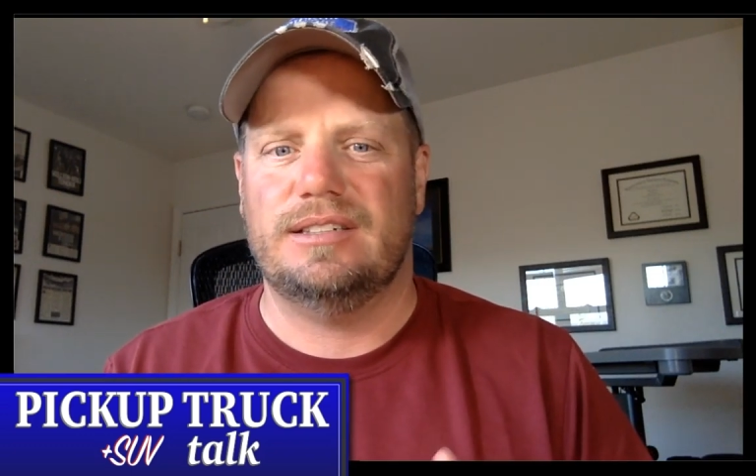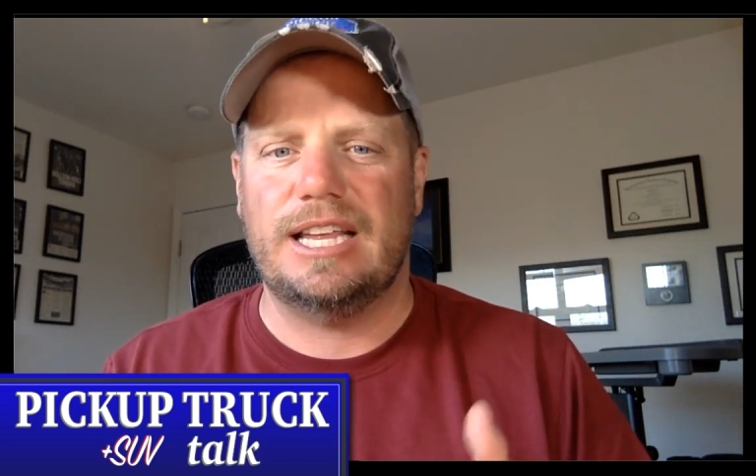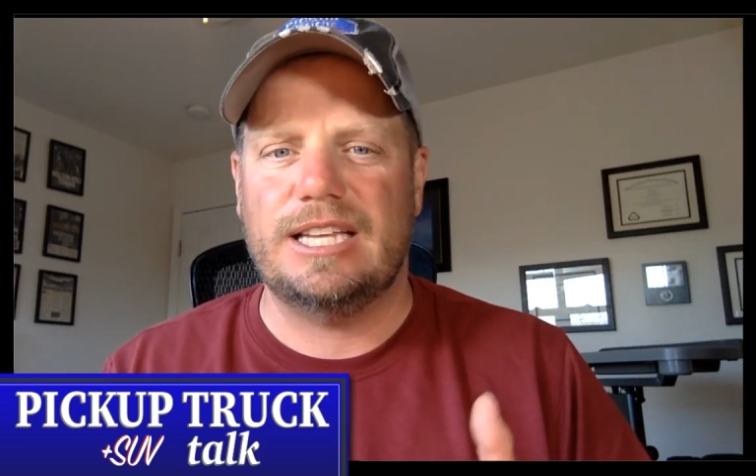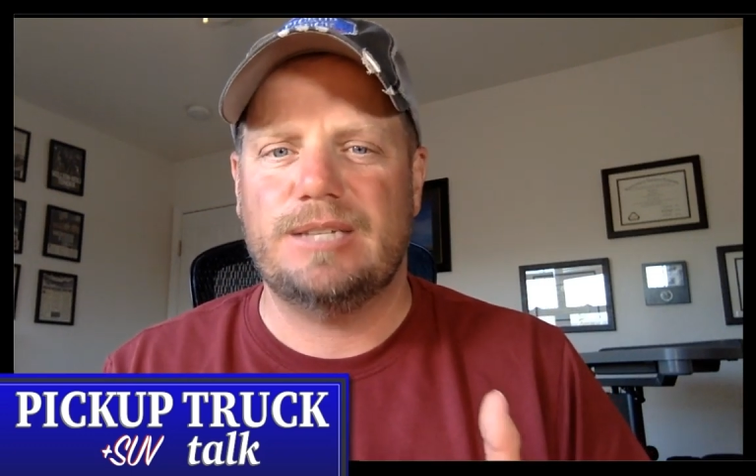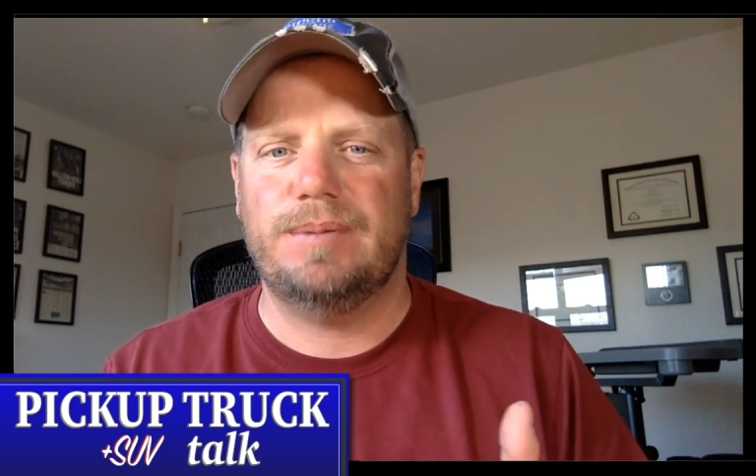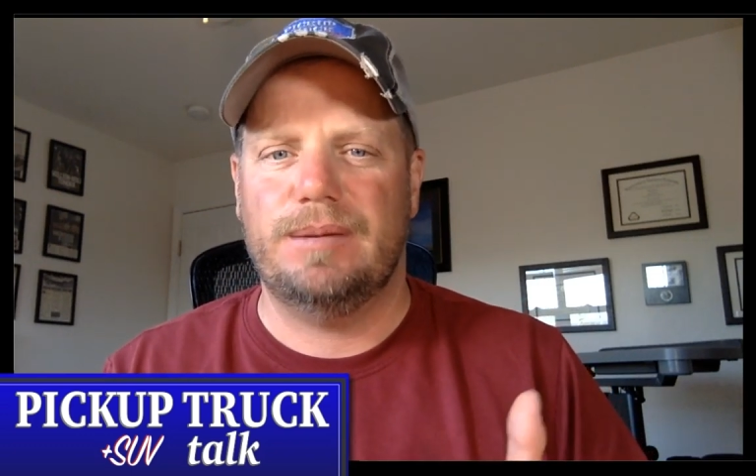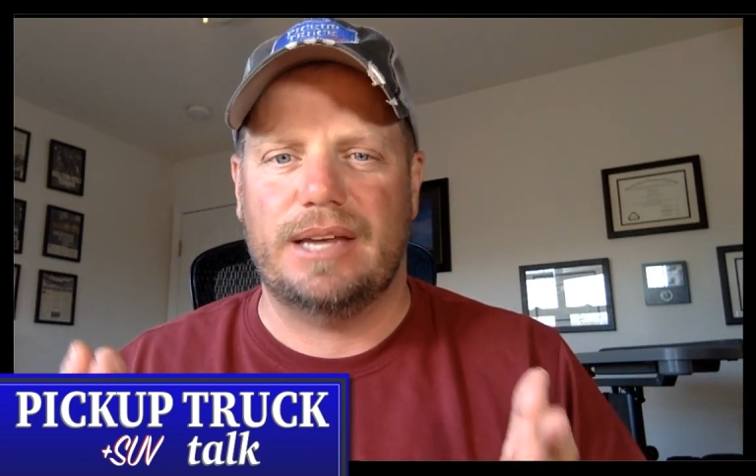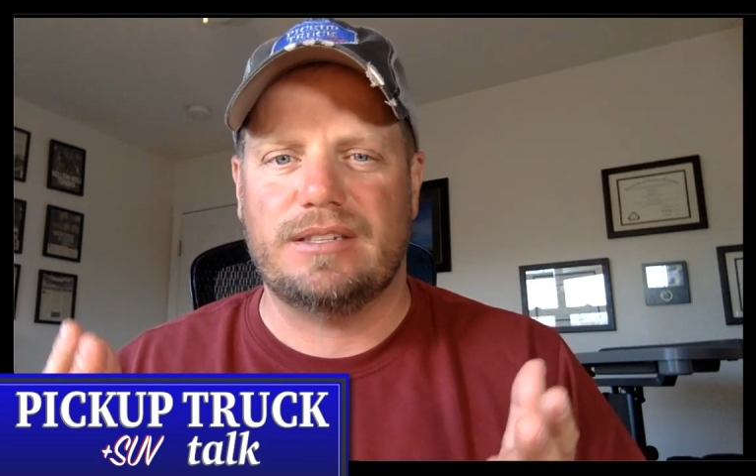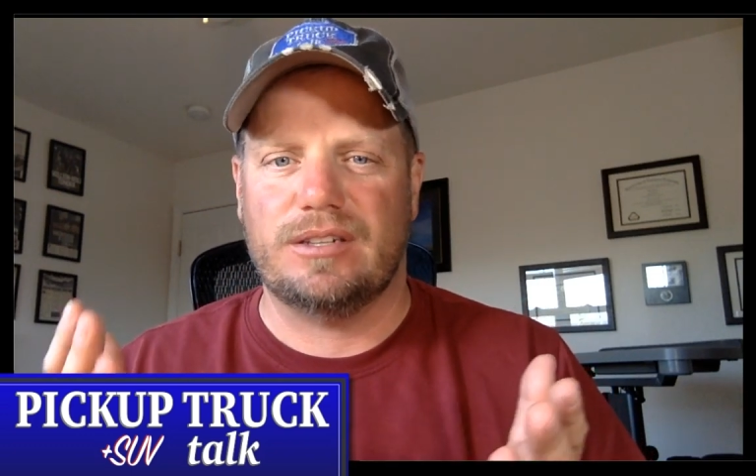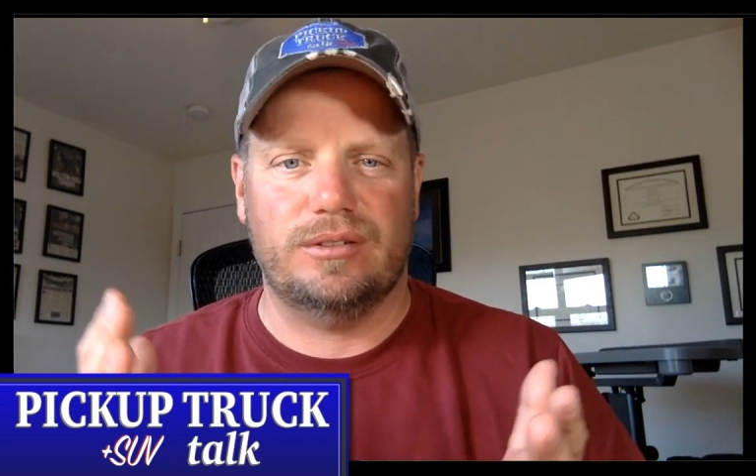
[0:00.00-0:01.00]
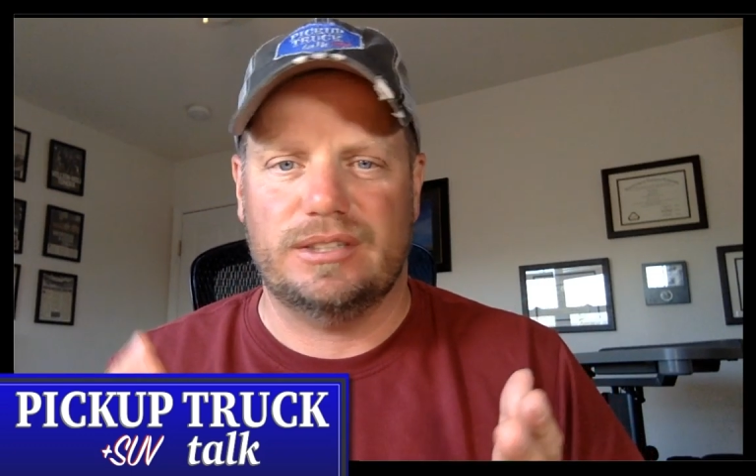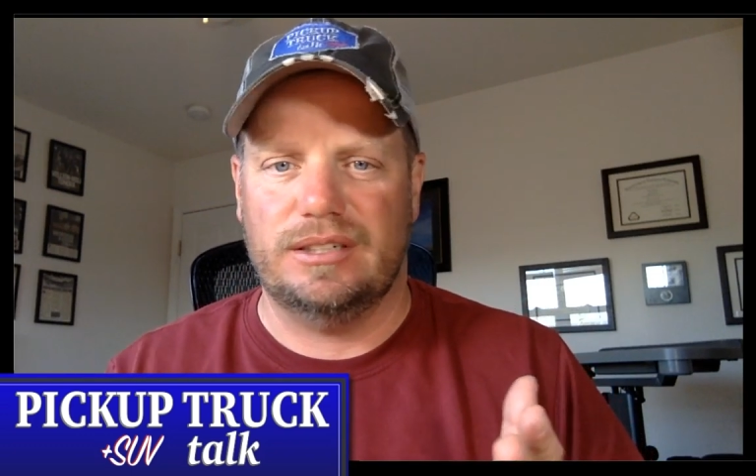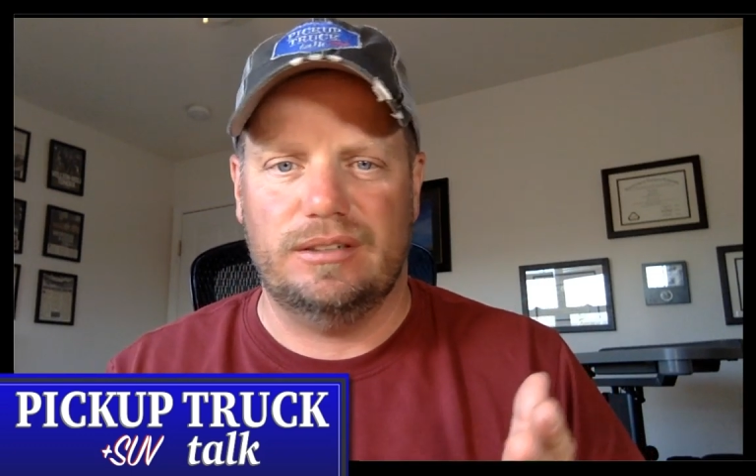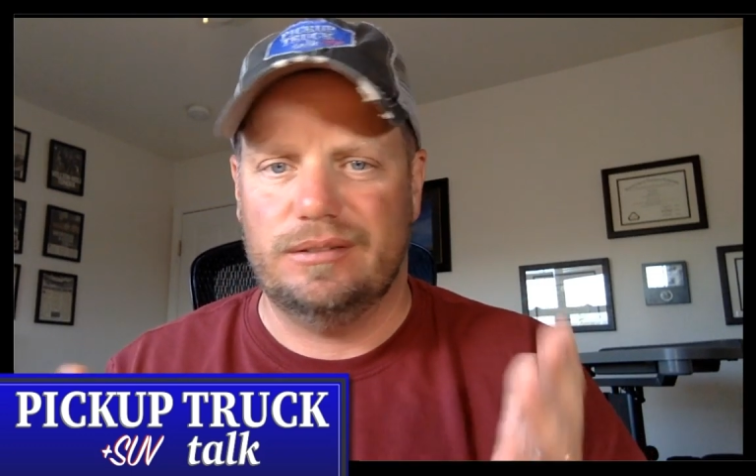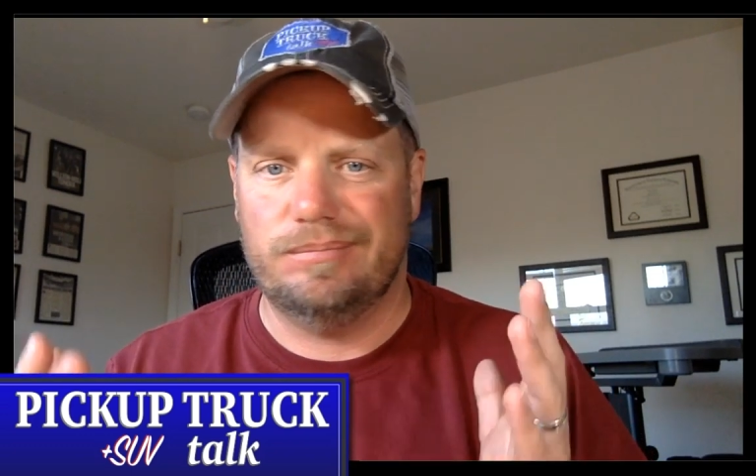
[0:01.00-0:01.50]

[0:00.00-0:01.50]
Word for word: 10-speed bicycle still.